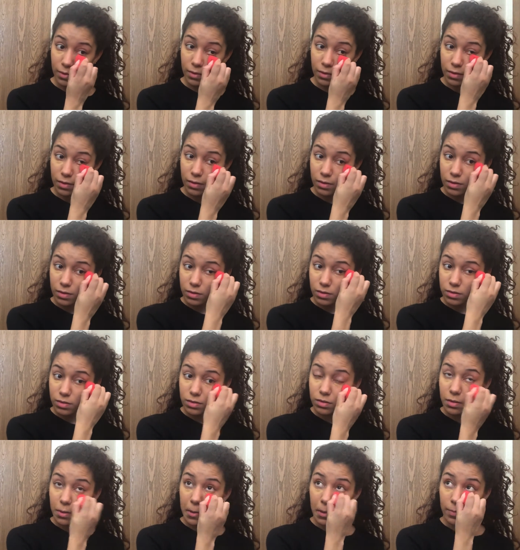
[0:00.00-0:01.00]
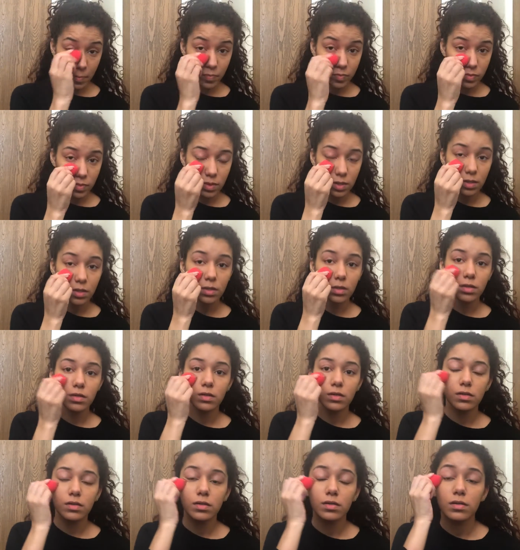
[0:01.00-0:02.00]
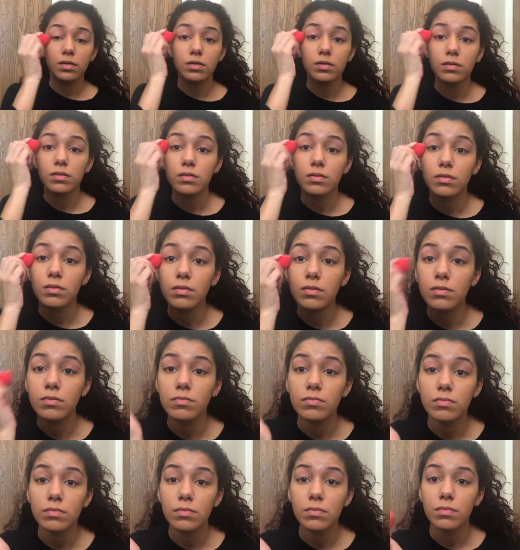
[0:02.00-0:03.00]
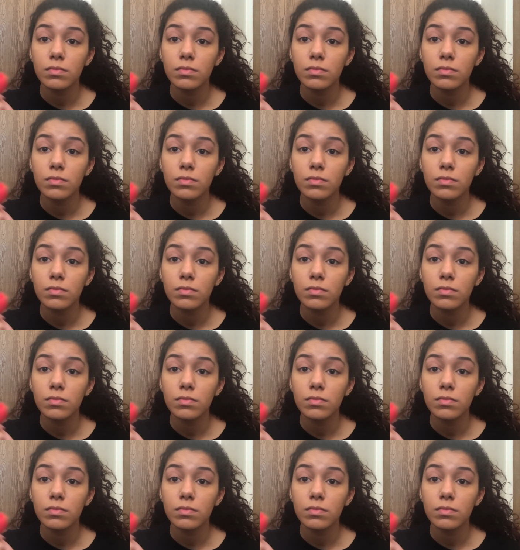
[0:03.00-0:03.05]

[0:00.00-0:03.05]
Nothing is said.